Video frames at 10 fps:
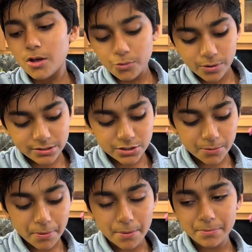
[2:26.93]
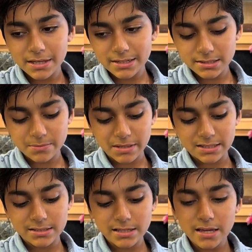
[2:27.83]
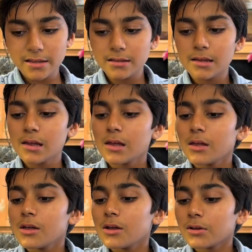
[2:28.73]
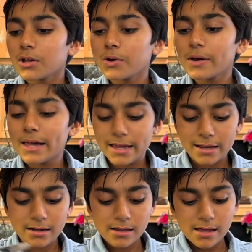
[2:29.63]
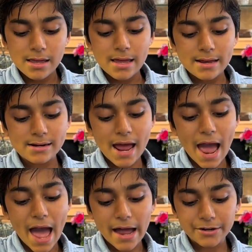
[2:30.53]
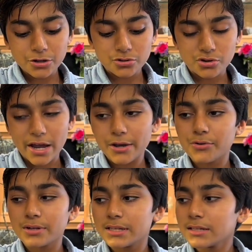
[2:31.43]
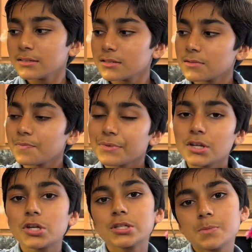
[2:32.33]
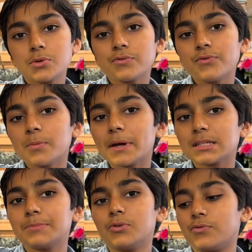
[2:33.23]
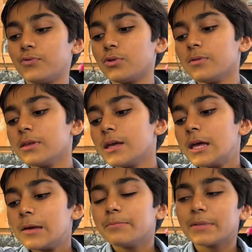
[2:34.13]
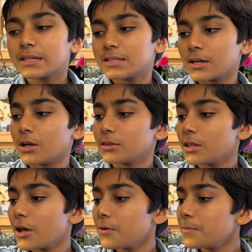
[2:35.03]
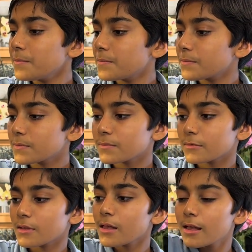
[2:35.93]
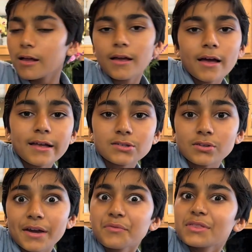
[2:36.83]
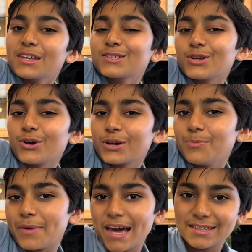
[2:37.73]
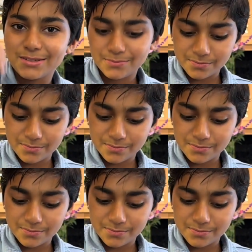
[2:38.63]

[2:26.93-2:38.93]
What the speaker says: Once your pumpkin is mixed in, go ahead and add your dry ingredients, spoonful by spoonful, mixing on low until everything's all combined.